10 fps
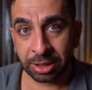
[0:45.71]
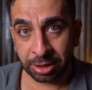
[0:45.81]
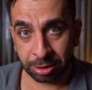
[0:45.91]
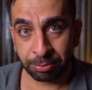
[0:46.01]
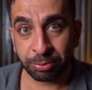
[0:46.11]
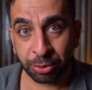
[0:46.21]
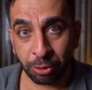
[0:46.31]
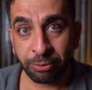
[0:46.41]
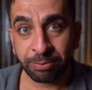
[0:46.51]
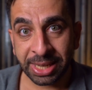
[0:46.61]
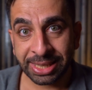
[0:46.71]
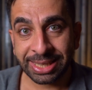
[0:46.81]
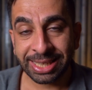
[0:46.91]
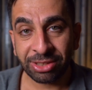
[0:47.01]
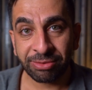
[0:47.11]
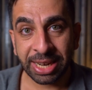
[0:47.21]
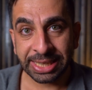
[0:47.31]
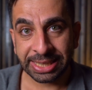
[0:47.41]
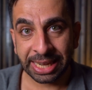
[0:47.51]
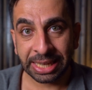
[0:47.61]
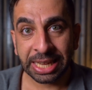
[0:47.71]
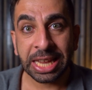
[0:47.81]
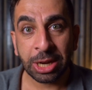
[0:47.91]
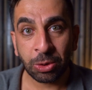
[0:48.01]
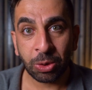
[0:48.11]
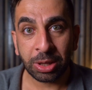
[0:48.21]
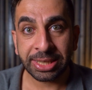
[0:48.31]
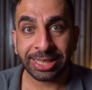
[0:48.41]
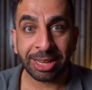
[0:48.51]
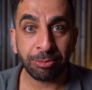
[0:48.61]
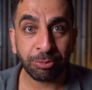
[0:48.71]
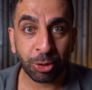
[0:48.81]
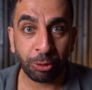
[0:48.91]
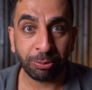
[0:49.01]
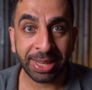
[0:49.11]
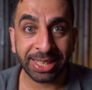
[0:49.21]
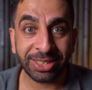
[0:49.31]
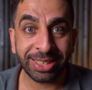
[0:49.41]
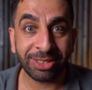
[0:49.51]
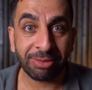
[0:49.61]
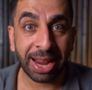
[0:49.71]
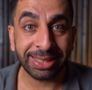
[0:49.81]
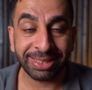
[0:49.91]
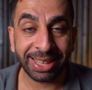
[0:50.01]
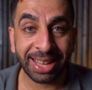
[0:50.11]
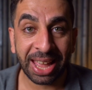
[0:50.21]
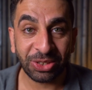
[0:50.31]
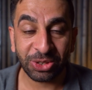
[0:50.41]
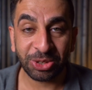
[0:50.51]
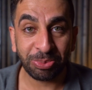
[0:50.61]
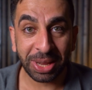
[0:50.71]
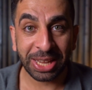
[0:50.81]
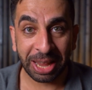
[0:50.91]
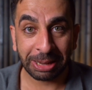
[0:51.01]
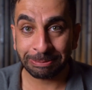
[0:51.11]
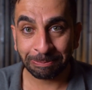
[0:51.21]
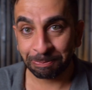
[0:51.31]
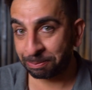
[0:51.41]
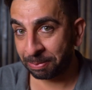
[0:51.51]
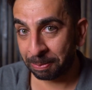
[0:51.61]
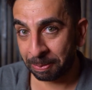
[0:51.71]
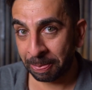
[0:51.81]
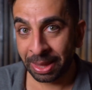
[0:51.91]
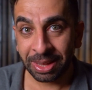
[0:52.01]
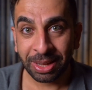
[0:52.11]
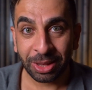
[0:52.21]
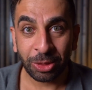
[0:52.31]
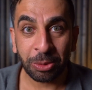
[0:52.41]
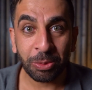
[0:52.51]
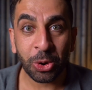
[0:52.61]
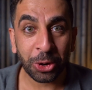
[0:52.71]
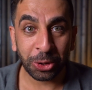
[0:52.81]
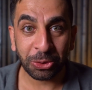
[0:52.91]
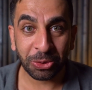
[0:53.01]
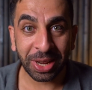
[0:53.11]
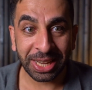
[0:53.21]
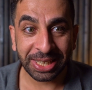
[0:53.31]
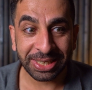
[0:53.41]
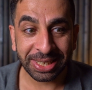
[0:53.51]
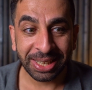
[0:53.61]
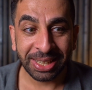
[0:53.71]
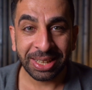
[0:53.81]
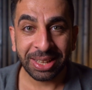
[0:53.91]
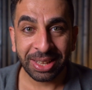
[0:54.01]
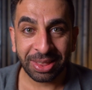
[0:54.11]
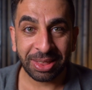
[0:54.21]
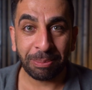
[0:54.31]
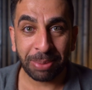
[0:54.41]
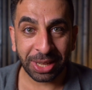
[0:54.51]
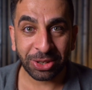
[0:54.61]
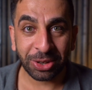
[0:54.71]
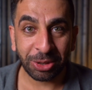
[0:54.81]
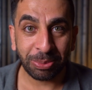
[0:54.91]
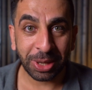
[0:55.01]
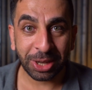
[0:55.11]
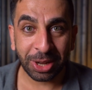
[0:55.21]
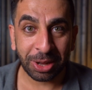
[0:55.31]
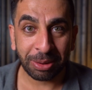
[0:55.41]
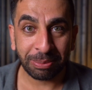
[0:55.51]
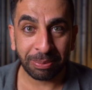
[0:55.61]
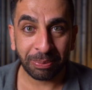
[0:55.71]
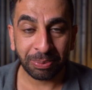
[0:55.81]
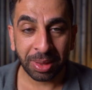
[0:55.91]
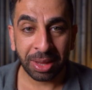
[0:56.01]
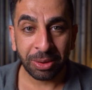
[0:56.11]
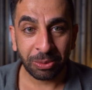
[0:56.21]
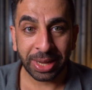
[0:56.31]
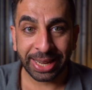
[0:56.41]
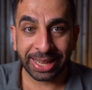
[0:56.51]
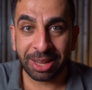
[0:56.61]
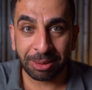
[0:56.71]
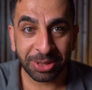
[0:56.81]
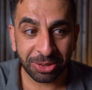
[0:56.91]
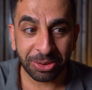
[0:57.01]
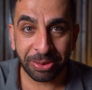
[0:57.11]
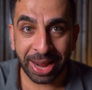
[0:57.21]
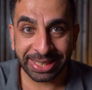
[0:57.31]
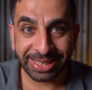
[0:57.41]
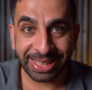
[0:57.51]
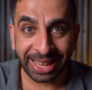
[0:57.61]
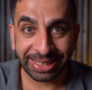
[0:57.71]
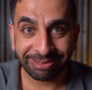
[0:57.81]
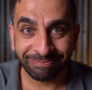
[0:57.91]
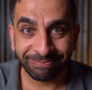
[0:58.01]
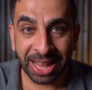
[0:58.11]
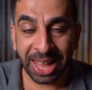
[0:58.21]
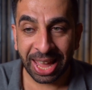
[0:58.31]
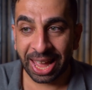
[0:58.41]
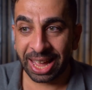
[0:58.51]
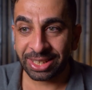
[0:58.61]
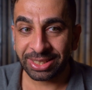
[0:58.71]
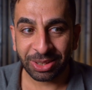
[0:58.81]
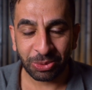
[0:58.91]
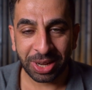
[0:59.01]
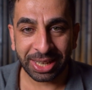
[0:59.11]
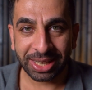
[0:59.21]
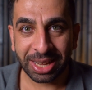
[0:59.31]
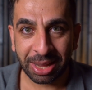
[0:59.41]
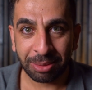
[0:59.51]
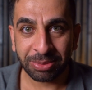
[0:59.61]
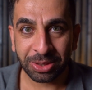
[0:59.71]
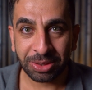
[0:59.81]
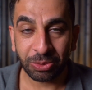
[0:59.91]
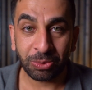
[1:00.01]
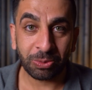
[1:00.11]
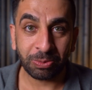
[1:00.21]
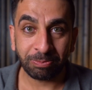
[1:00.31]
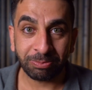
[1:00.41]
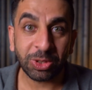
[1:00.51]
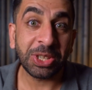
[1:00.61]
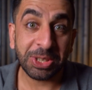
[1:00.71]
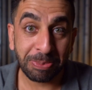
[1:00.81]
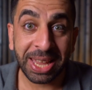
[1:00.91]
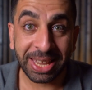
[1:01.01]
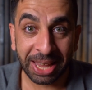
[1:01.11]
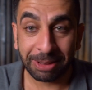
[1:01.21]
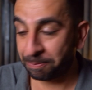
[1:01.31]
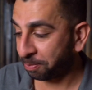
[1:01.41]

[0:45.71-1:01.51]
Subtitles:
improvement in reading equals improvement in writing and speaking. The more you read, the better you become when it comes to writing and when it comes to speaking.